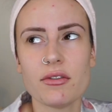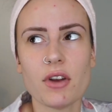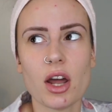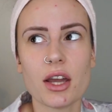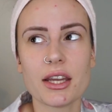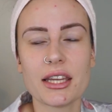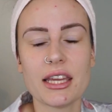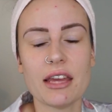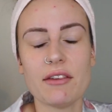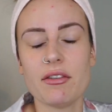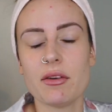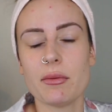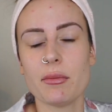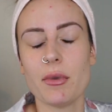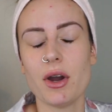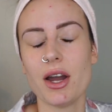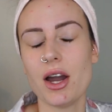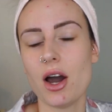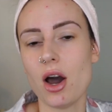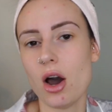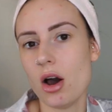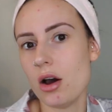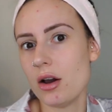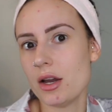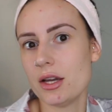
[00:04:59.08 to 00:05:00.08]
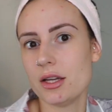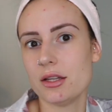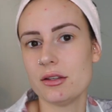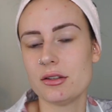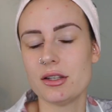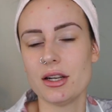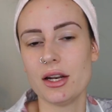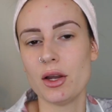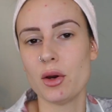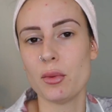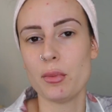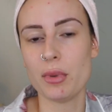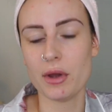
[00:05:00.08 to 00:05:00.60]
of like giving my eyes
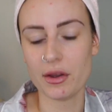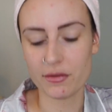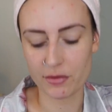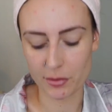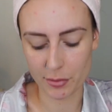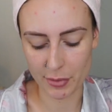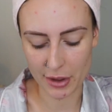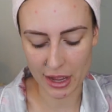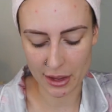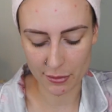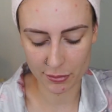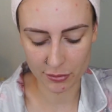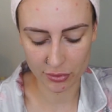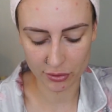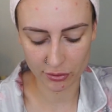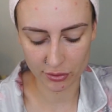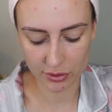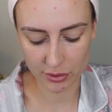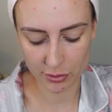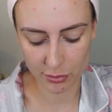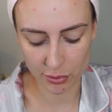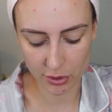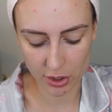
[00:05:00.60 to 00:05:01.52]
a little bit of a pamper in the